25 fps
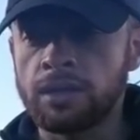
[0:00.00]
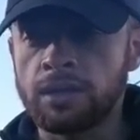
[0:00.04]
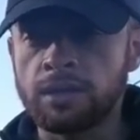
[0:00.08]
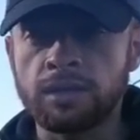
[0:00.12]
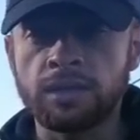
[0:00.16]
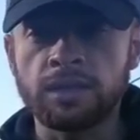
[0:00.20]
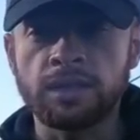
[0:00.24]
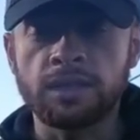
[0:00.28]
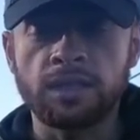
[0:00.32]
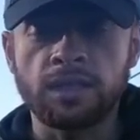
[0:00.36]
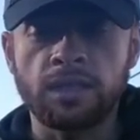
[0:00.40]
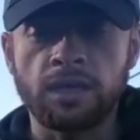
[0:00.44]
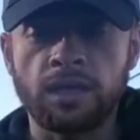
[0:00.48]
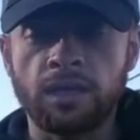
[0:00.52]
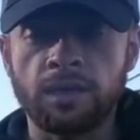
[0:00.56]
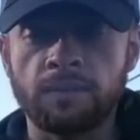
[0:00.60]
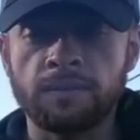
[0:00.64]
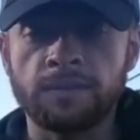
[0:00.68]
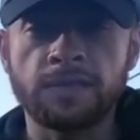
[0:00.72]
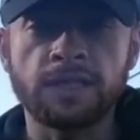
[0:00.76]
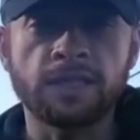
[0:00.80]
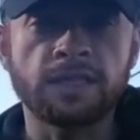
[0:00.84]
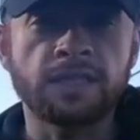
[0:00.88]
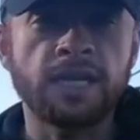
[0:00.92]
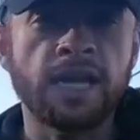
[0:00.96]
the
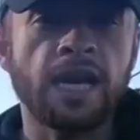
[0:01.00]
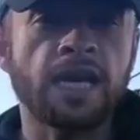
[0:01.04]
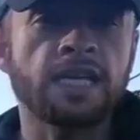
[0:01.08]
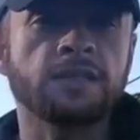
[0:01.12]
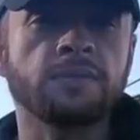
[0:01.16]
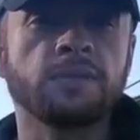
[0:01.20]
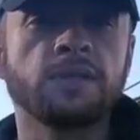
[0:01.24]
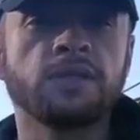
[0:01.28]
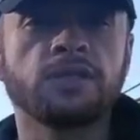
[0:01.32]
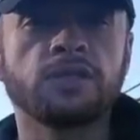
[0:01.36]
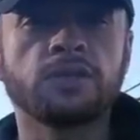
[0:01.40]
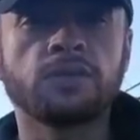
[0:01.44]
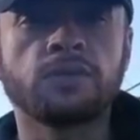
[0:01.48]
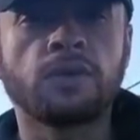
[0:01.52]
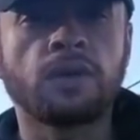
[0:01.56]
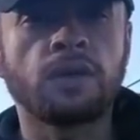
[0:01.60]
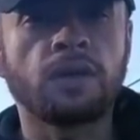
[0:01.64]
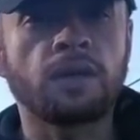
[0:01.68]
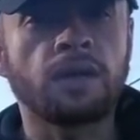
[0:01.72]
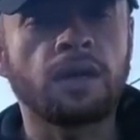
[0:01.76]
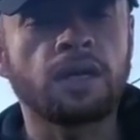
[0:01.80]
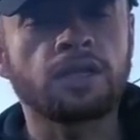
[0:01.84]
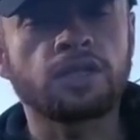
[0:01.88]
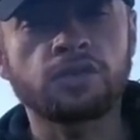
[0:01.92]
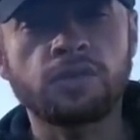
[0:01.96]
attachment to
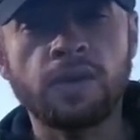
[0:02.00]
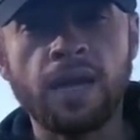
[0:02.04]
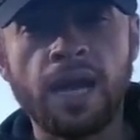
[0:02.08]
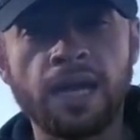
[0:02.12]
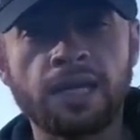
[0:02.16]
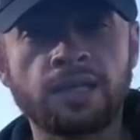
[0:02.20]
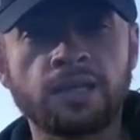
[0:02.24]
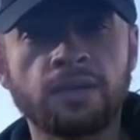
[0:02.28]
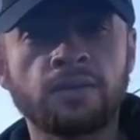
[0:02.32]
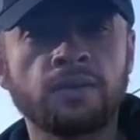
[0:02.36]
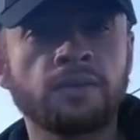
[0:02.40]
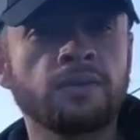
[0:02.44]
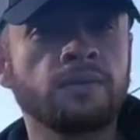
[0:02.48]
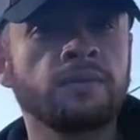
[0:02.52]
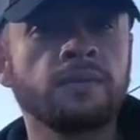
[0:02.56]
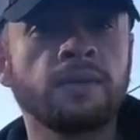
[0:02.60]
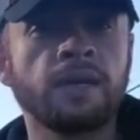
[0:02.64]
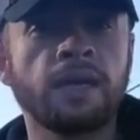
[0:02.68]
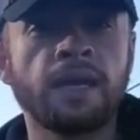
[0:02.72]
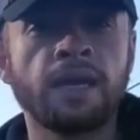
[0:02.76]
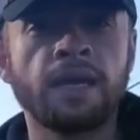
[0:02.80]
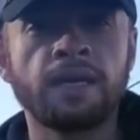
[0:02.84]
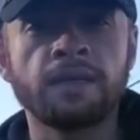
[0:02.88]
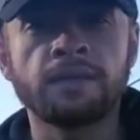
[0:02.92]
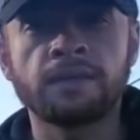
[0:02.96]
a tractor,
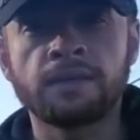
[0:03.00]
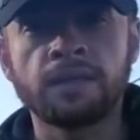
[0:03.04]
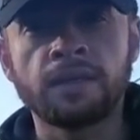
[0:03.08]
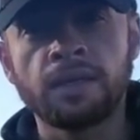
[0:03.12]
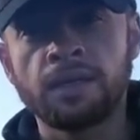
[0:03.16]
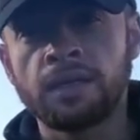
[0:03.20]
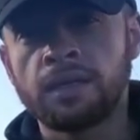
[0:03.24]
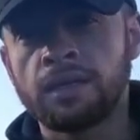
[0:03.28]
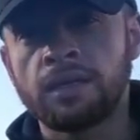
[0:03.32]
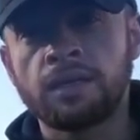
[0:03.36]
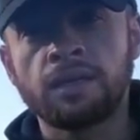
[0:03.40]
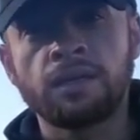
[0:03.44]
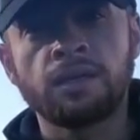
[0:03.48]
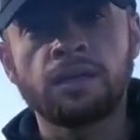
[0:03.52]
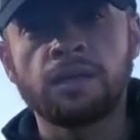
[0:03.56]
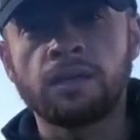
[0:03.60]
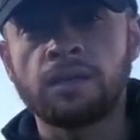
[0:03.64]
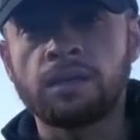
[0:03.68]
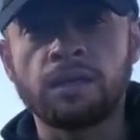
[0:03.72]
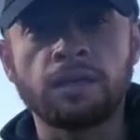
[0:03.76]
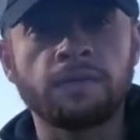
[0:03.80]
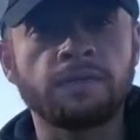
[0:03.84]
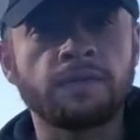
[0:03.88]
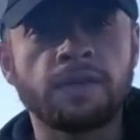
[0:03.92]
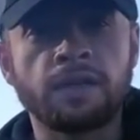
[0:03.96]
and
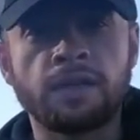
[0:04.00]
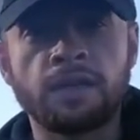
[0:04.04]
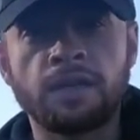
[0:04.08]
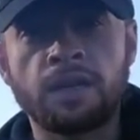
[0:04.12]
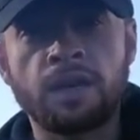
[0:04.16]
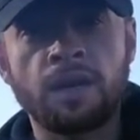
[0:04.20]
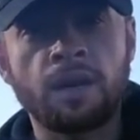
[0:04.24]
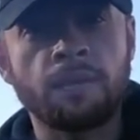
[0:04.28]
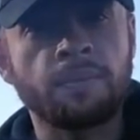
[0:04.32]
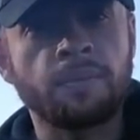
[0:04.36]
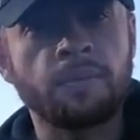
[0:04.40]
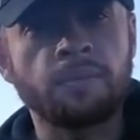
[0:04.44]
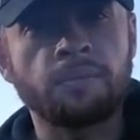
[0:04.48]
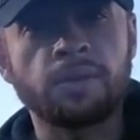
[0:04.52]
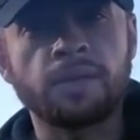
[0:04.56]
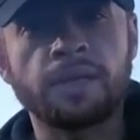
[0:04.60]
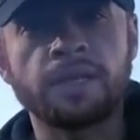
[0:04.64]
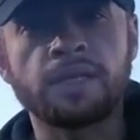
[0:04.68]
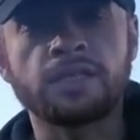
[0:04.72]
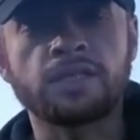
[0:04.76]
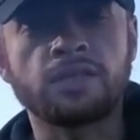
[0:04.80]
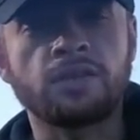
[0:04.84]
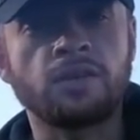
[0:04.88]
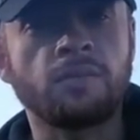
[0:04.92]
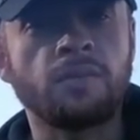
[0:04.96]
lifted it up and
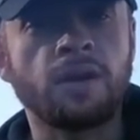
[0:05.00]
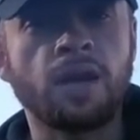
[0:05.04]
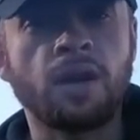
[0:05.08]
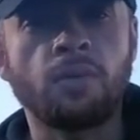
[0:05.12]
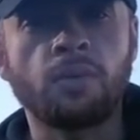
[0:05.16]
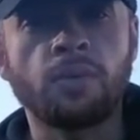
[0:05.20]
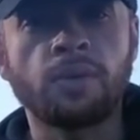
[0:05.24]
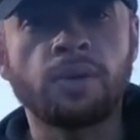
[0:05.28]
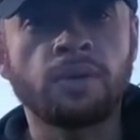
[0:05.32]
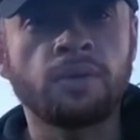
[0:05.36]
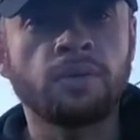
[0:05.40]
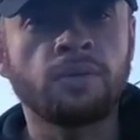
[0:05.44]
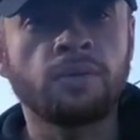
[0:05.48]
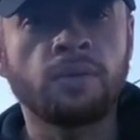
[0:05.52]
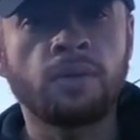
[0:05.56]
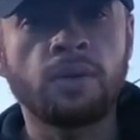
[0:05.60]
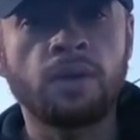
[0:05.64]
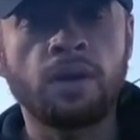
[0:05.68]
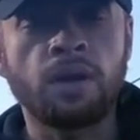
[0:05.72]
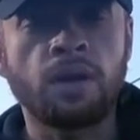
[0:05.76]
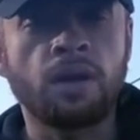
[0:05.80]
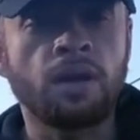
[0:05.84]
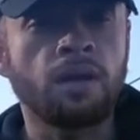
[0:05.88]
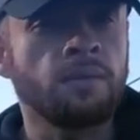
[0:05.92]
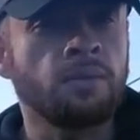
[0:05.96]
placed it on my wheel
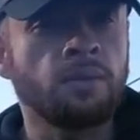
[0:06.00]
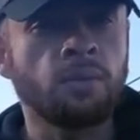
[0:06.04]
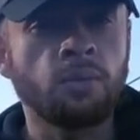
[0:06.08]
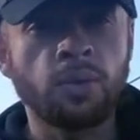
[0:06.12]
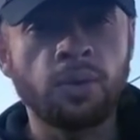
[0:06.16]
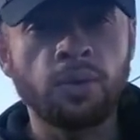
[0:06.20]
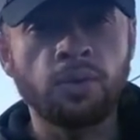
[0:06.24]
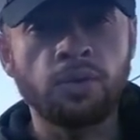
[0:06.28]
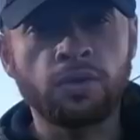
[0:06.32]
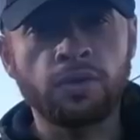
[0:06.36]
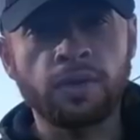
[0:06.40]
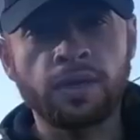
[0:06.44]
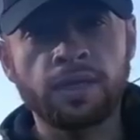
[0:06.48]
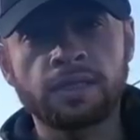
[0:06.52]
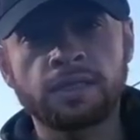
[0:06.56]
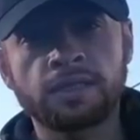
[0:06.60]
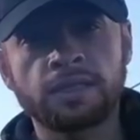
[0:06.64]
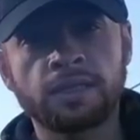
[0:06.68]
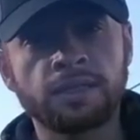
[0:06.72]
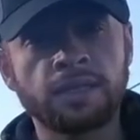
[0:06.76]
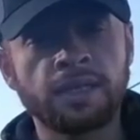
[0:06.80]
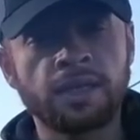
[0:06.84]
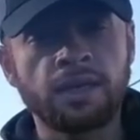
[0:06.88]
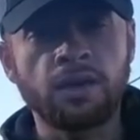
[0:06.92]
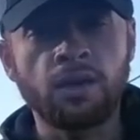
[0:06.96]

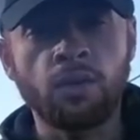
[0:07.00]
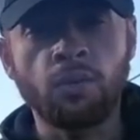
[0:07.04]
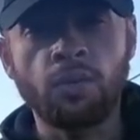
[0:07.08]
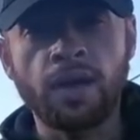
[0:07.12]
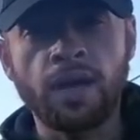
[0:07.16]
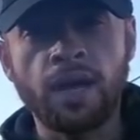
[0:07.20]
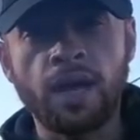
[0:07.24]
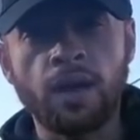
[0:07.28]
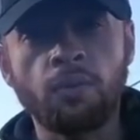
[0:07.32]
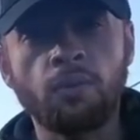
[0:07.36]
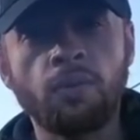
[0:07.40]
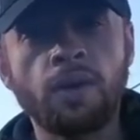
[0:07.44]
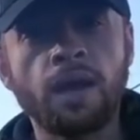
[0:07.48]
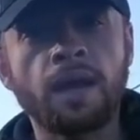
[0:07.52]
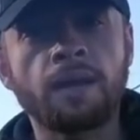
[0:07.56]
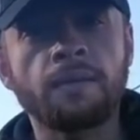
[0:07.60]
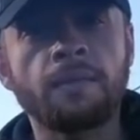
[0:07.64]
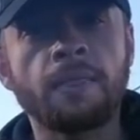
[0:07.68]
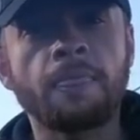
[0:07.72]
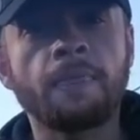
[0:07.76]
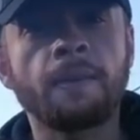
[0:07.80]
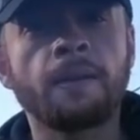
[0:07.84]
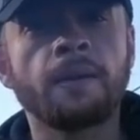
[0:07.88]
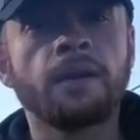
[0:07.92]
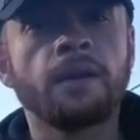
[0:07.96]
grids, and away I went.
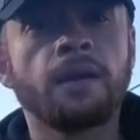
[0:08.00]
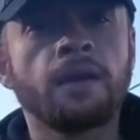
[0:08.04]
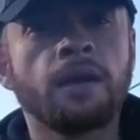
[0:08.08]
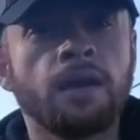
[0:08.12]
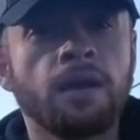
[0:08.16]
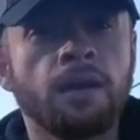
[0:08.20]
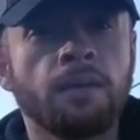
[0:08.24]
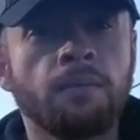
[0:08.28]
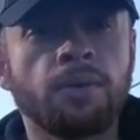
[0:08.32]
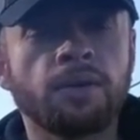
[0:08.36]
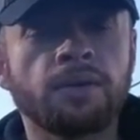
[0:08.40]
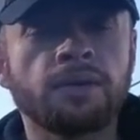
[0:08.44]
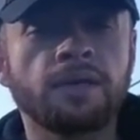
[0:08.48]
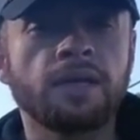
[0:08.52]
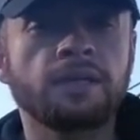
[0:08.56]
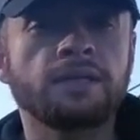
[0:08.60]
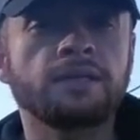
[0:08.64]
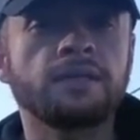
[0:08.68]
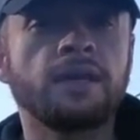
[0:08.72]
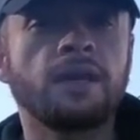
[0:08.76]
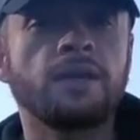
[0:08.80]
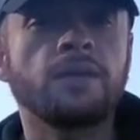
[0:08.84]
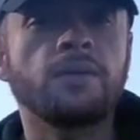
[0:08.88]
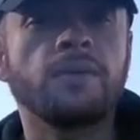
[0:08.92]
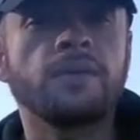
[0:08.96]
But
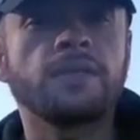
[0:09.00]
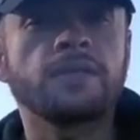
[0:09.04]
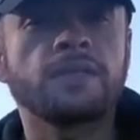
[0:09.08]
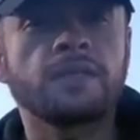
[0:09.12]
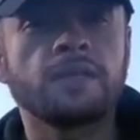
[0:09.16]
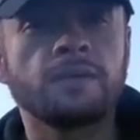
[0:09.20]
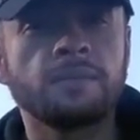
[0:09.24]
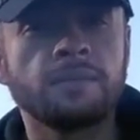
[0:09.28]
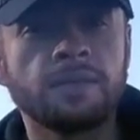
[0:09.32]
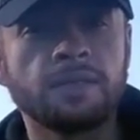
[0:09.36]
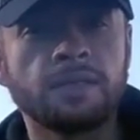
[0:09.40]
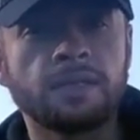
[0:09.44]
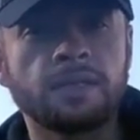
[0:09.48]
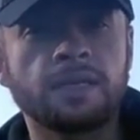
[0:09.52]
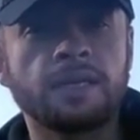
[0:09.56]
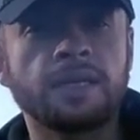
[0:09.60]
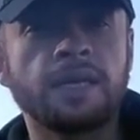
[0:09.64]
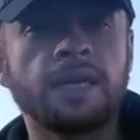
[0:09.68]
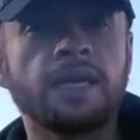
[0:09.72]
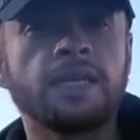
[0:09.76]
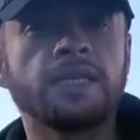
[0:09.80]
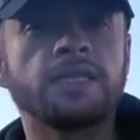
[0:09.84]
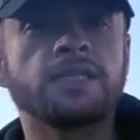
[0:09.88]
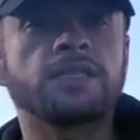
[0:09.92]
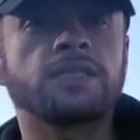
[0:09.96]
that's not always going to be the
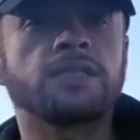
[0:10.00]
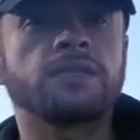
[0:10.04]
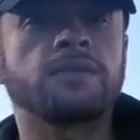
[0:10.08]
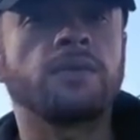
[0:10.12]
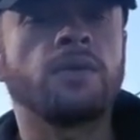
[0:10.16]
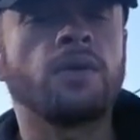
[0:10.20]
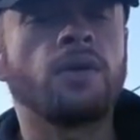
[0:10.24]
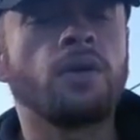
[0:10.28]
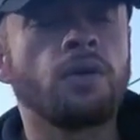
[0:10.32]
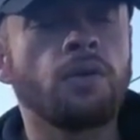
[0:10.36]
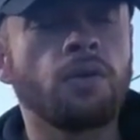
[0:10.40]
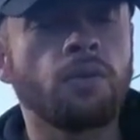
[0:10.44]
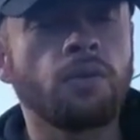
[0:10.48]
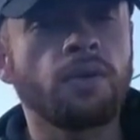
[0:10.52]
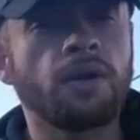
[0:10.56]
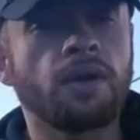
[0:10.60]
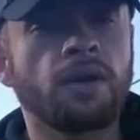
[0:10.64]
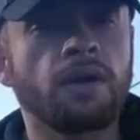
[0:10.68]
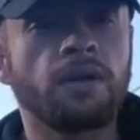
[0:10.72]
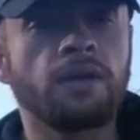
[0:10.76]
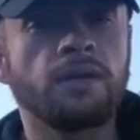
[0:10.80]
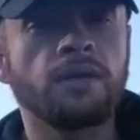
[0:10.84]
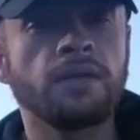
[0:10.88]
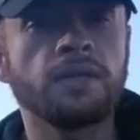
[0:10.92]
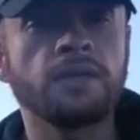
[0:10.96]
case.
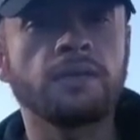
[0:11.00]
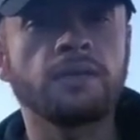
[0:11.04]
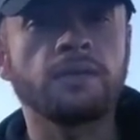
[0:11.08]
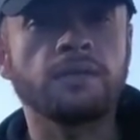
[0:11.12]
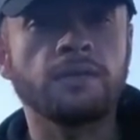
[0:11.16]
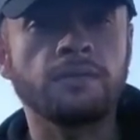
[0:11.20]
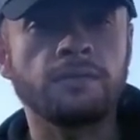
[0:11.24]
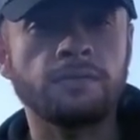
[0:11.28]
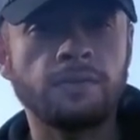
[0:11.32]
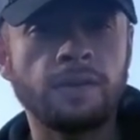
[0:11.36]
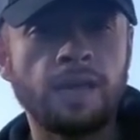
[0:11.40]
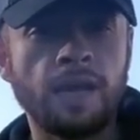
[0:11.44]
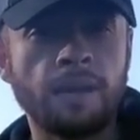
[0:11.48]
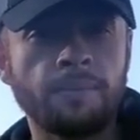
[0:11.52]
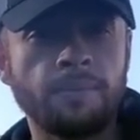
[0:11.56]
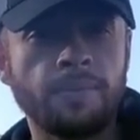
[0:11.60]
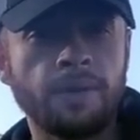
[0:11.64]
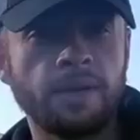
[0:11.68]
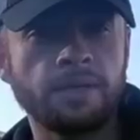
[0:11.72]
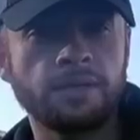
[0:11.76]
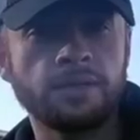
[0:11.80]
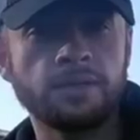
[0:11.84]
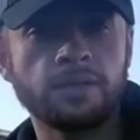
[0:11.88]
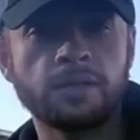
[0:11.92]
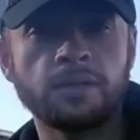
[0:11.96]
Where the
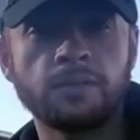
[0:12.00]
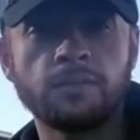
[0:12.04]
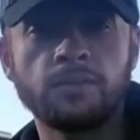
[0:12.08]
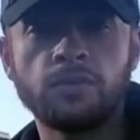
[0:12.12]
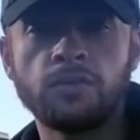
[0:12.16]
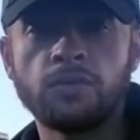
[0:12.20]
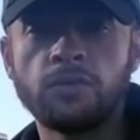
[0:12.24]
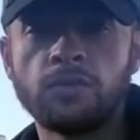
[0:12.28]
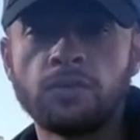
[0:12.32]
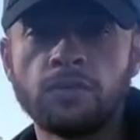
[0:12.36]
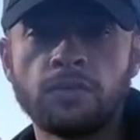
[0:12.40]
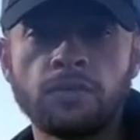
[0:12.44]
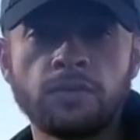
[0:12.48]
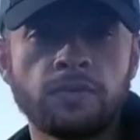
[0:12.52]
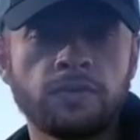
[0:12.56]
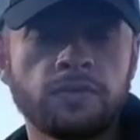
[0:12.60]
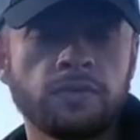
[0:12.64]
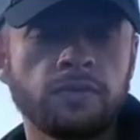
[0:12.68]
flatbed, you can move